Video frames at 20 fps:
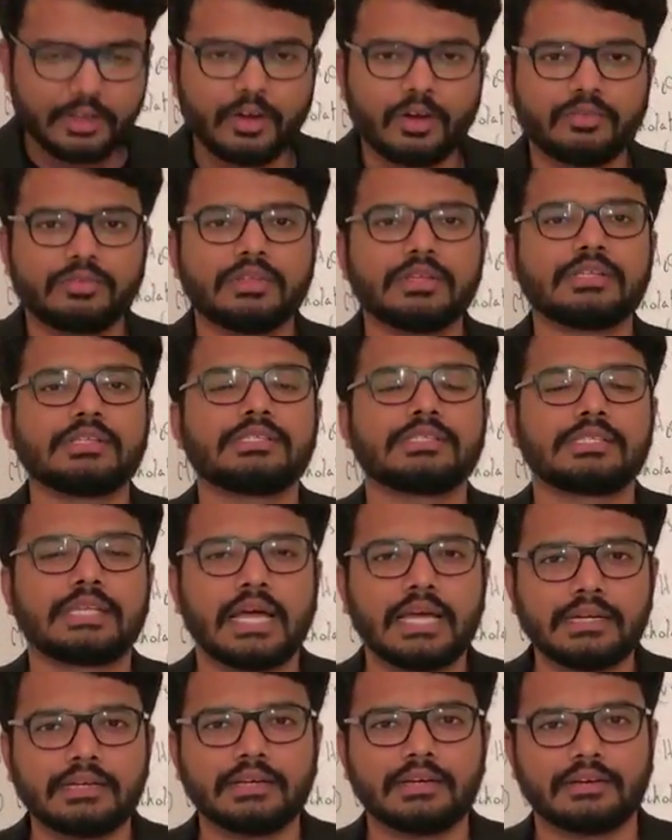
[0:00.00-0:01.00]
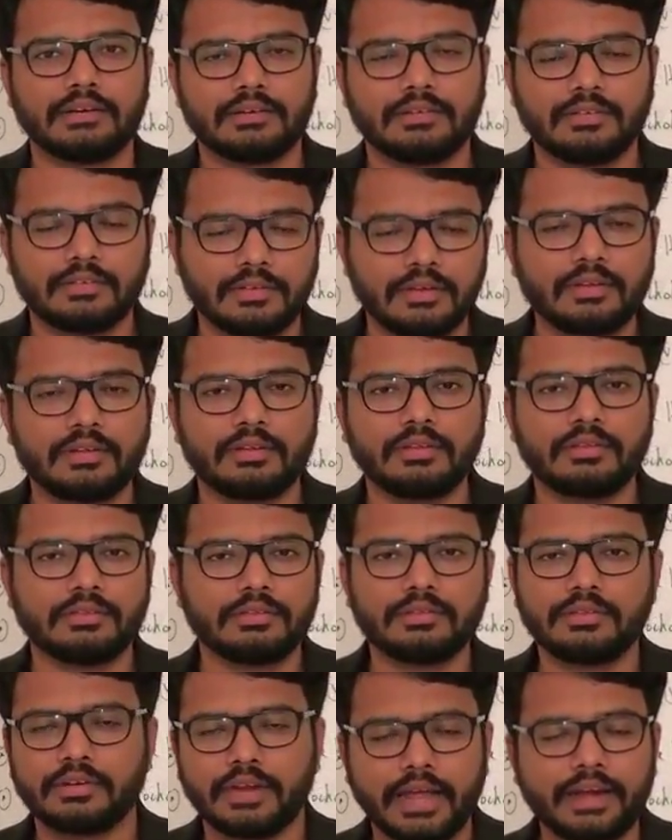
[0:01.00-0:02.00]
of this title,
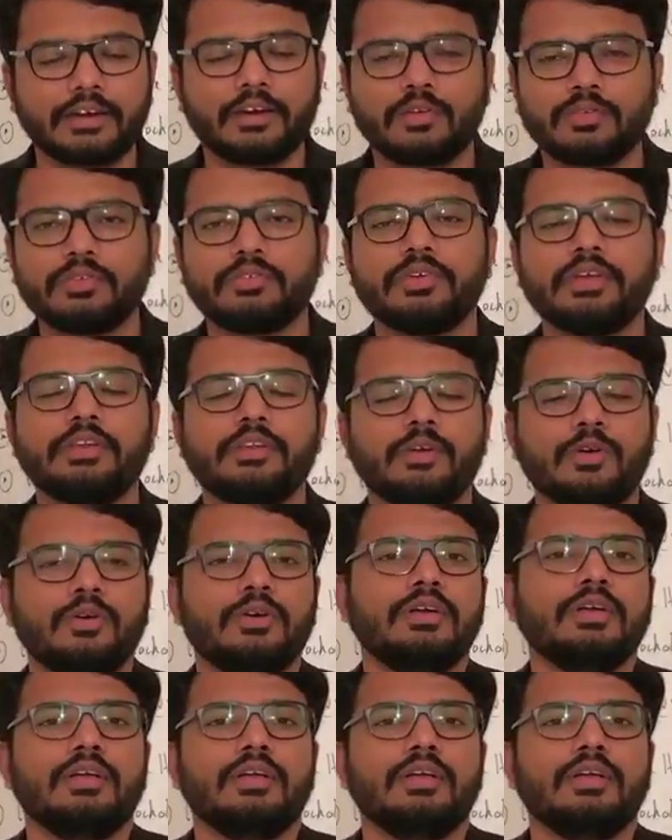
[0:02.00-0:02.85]
the title of the video.